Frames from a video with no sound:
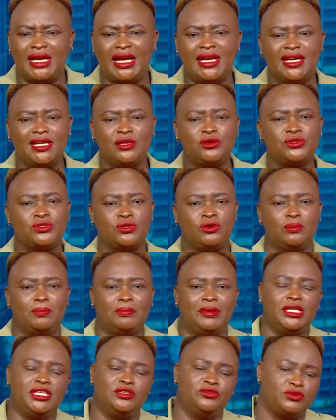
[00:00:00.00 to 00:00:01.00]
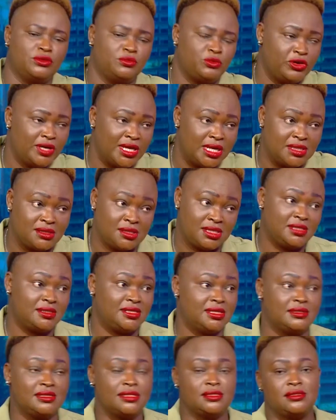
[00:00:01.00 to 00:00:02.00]
I cannot complain from where I sit
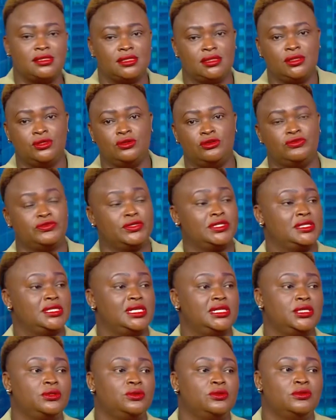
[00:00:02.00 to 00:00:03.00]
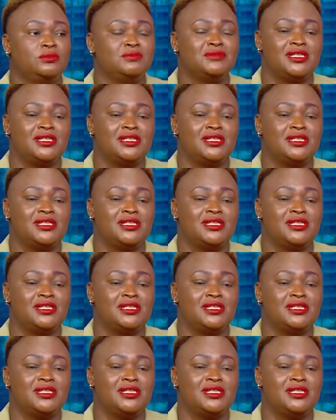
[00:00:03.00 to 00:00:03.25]
as a CEO of Resedi Homes.